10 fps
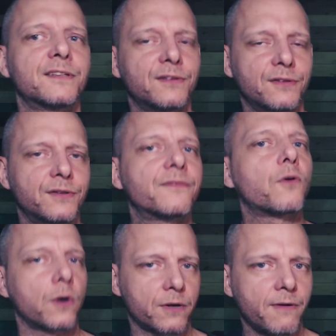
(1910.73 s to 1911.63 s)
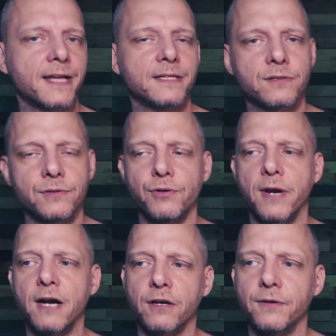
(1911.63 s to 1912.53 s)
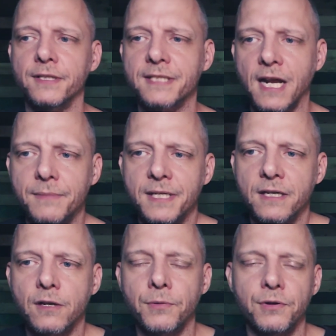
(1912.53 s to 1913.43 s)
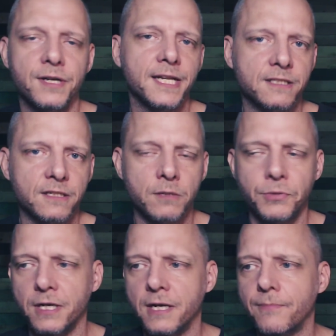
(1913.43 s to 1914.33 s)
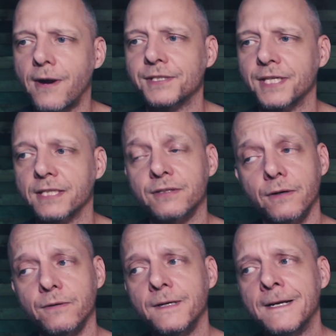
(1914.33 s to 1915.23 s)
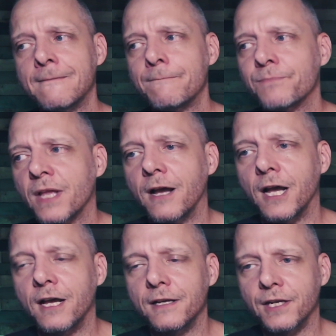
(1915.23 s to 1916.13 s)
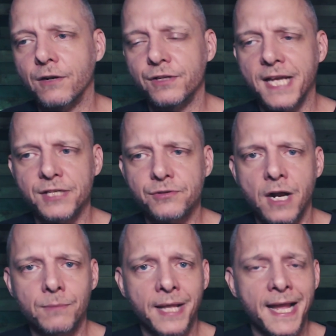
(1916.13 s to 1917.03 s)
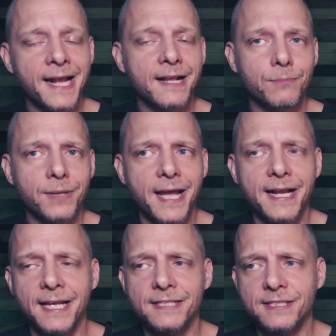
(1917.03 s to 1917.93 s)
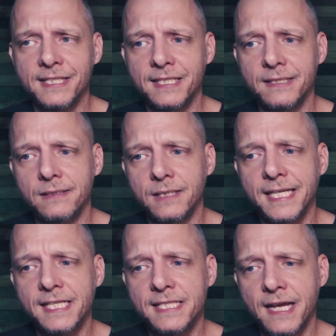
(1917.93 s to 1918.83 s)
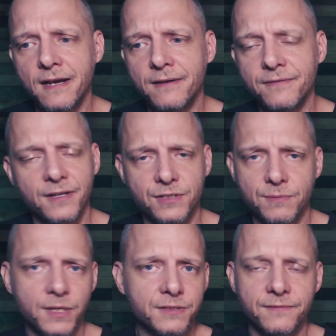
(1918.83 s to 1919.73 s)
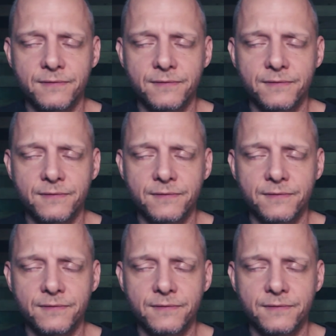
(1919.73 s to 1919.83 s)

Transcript: the fork, right, to a new algo. It's got to be a community. It's a community project. So, you know, you got Tron Black as the lead dev, and there's a bunch of